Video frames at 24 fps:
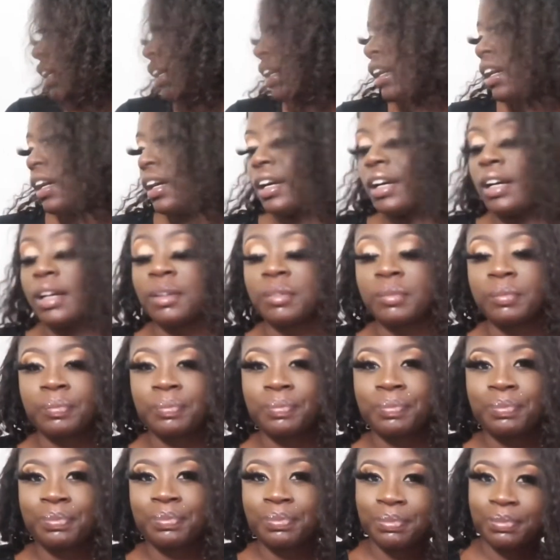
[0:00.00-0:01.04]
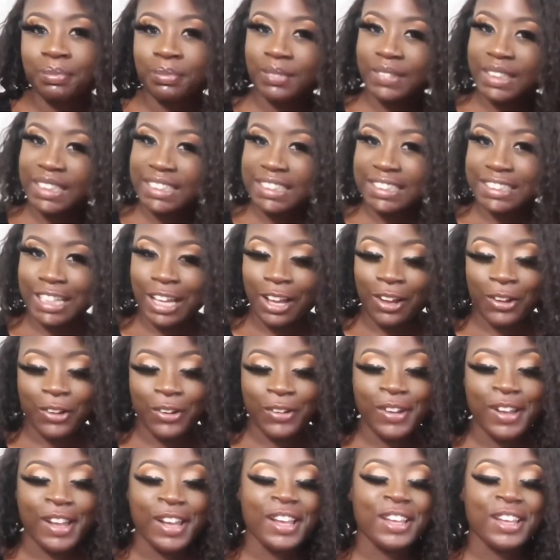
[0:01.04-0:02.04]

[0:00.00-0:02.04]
So